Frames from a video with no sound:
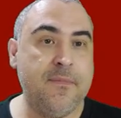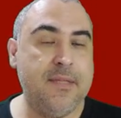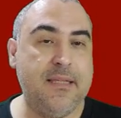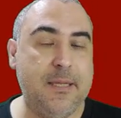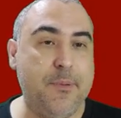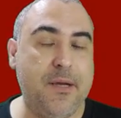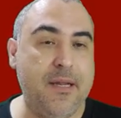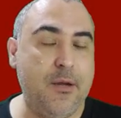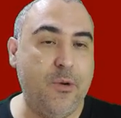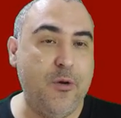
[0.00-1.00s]
They
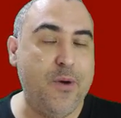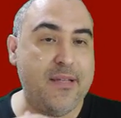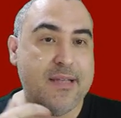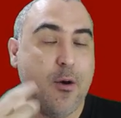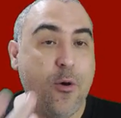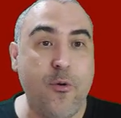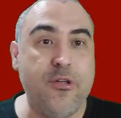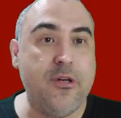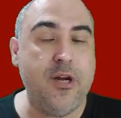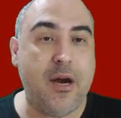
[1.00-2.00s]
typically, when you ask how old
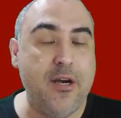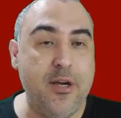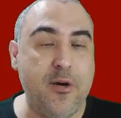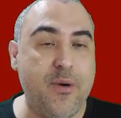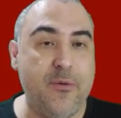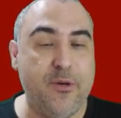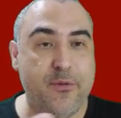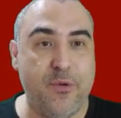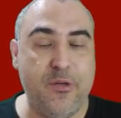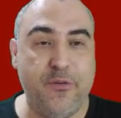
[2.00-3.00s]
are you,
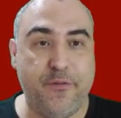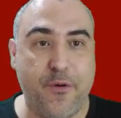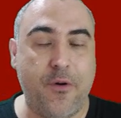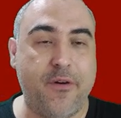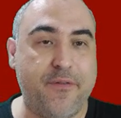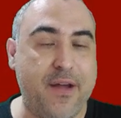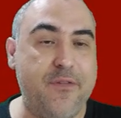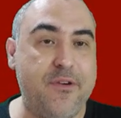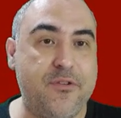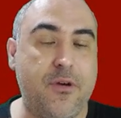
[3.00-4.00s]
when you're 4 or
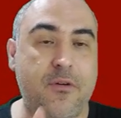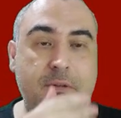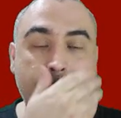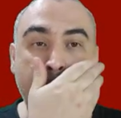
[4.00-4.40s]
5 years old,